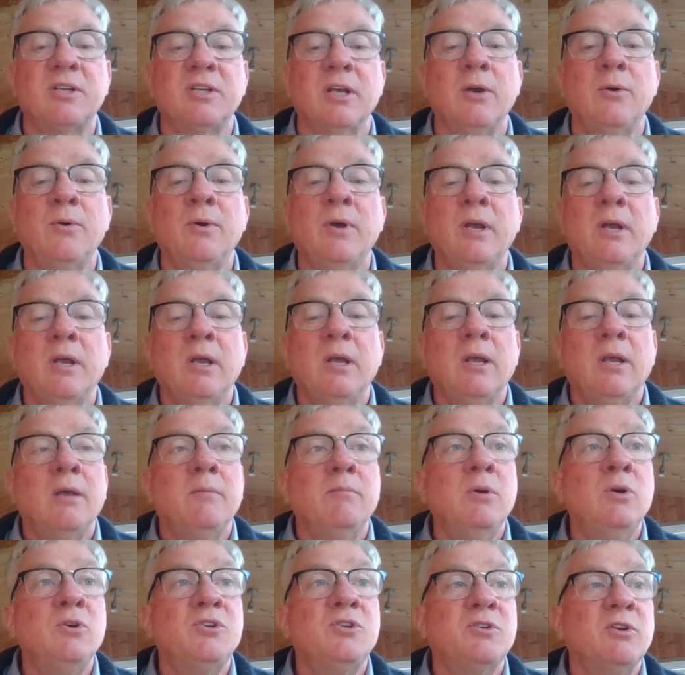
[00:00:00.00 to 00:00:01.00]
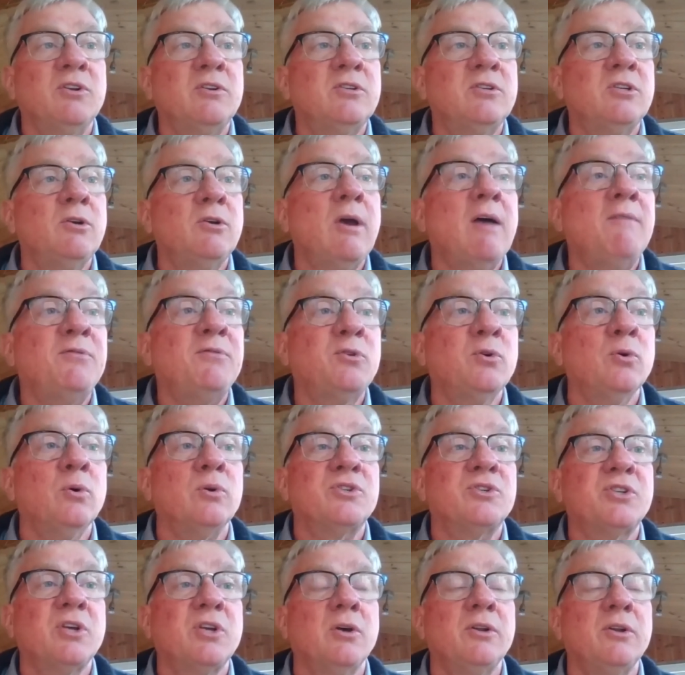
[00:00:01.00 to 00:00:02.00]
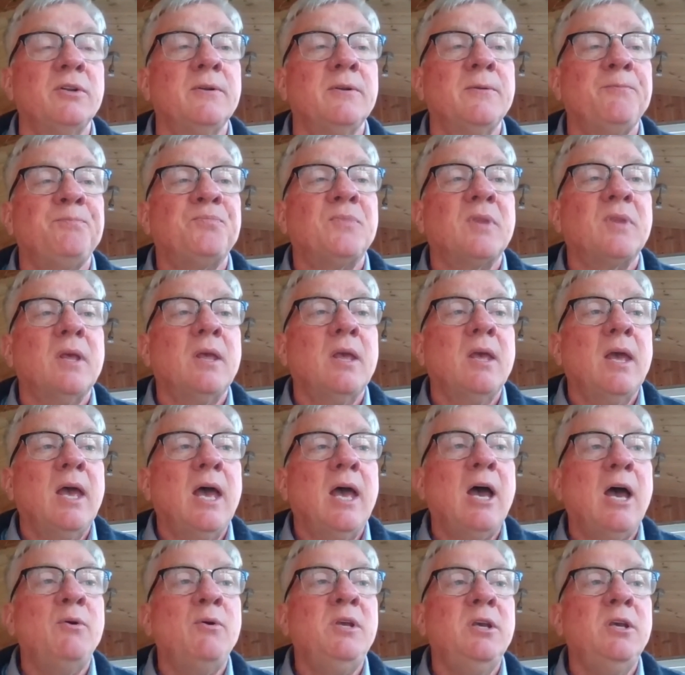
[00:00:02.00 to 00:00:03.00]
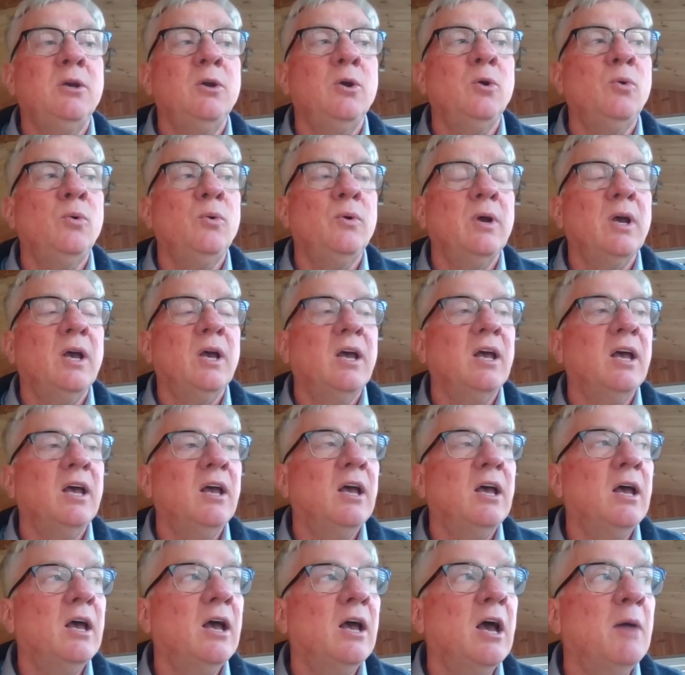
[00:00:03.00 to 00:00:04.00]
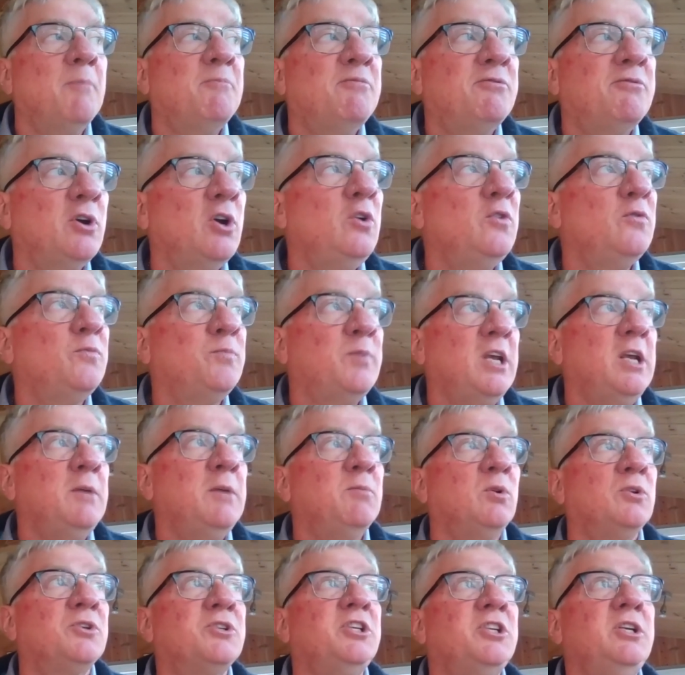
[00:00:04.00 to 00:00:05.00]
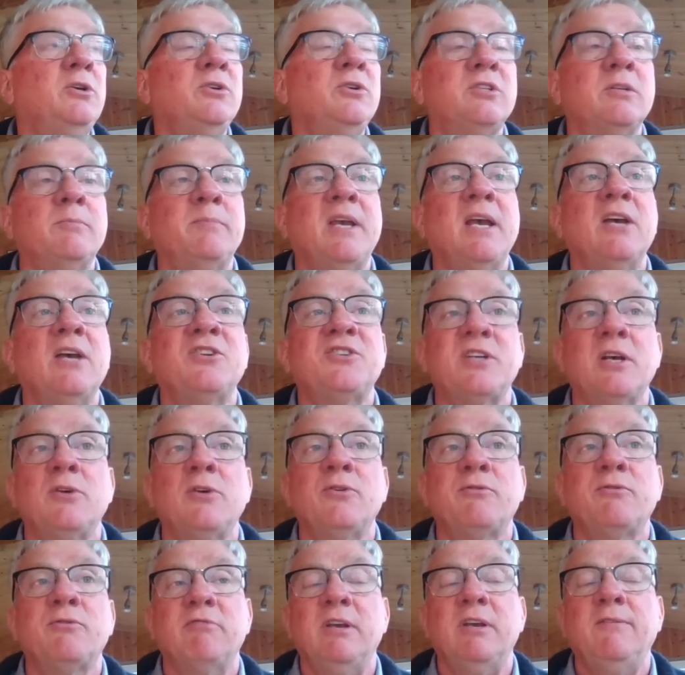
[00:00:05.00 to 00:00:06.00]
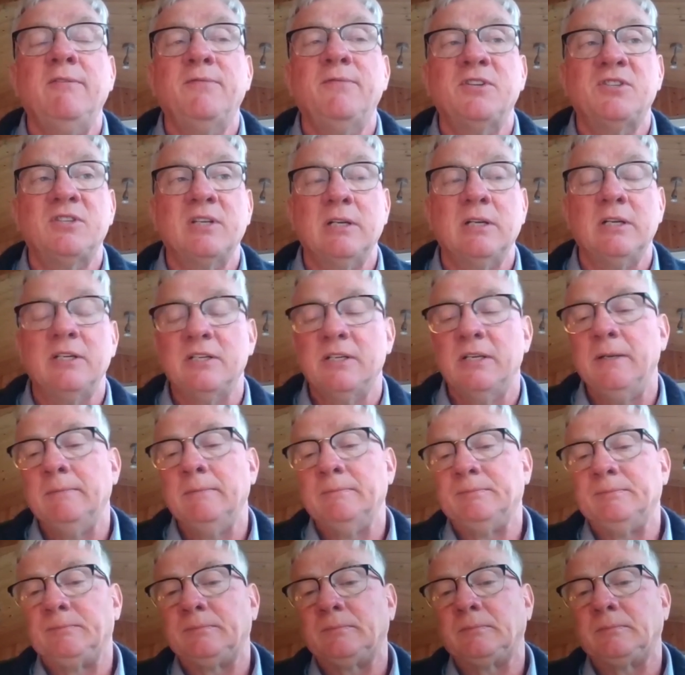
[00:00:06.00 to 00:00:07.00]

So Moussa, do you have thoughts on how you approve people to use the BSL three facility?